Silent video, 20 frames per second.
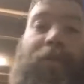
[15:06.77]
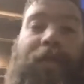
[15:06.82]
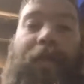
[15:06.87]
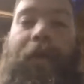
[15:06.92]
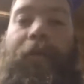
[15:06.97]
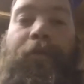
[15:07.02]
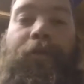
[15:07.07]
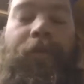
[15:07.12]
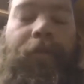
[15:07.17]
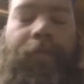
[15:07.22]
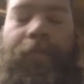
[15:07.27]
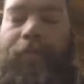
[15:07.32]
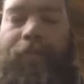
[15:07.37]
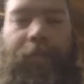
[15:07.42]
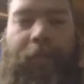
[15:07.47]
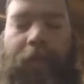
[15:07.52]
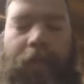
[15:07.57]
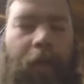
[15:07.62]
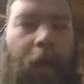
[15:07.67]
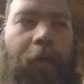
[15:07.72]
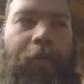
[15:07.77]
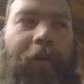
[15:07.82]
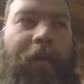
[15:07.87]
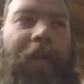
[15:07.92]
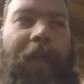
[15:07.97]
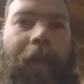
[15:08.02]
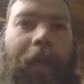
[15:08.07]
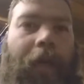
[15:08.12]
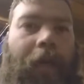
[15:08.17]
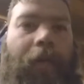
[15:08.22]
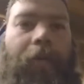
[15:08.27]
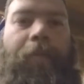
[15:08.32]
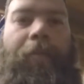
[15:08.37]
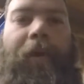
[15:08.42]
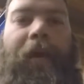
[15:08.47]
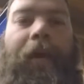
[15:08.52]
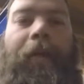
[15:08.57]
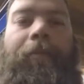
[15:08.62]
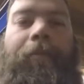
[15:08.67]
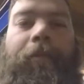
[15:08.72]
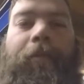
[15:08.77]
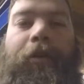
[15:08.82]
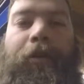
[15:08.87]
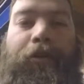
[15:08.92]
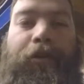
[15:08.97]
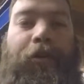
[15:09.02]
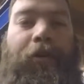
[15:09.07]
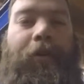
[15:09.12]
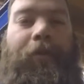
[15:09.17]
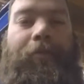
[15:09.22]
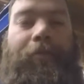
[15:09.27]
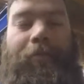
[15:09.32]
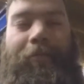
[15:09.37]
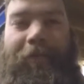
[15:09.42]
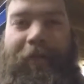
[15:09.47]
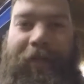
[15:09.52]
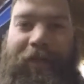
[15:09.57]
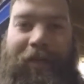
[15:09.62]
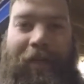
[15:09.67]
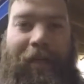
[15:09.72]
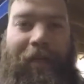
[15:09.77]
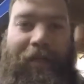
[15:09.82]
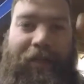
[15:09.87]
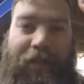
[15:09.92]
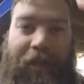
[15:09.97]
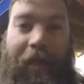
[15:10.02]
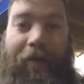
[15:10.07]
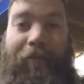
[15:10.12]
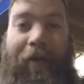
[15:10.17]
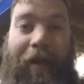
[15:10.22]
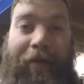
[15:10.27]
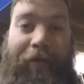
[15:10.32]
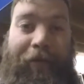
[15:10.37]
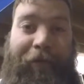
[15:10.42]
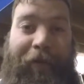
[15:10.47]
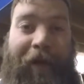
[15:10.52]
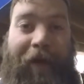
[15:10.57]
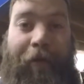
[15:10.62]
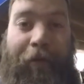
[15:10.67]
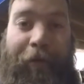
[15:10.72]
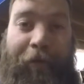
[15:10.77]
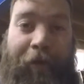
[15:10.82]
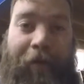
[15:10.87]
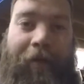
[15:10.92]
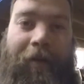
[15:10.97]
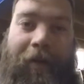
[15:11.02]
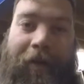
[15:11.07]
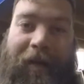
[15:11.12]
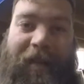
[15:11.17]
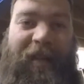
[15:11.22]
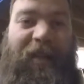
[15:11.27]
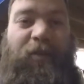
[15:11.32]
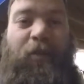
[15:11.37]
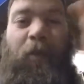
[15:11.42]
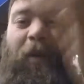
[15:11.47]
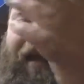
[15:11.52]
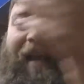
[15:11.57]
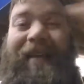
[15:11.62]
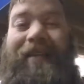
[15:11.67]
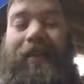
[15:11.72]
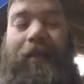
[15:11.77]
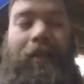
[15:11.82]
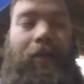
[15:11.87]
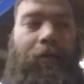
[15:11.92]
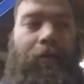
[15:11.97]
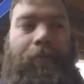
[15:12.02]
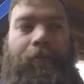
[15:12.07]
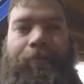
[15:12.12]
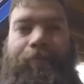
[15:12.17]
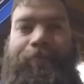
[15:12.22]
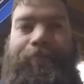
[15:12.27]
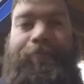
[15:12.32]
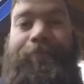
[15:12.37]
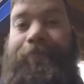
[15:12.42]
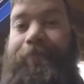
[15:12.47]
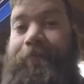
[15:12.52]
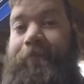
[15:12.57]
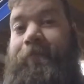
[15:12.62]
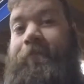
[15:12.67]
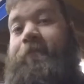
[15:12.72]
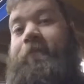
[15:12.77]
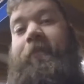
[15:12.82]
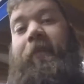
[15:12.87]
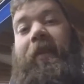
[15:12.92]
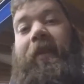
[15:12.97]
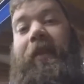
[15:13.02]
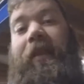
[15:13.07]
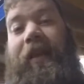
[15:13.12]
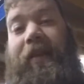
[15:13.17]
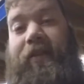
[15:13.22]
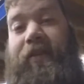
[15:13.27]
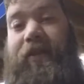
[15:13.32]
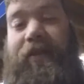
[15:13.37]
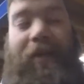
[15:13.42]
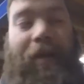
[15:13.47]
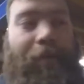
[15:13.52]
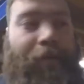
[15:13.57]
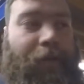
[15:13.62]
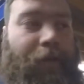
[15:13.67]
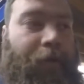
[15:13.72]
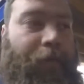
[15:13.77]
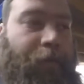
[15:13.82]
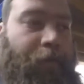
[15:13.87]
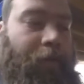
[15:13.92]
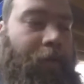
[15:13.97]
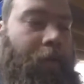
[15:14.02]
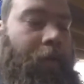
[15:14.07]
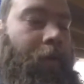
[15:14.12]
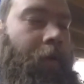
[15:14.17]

seals. It's the only thing it can be, because you can physically see round the valve it's wet. That's the stem seals.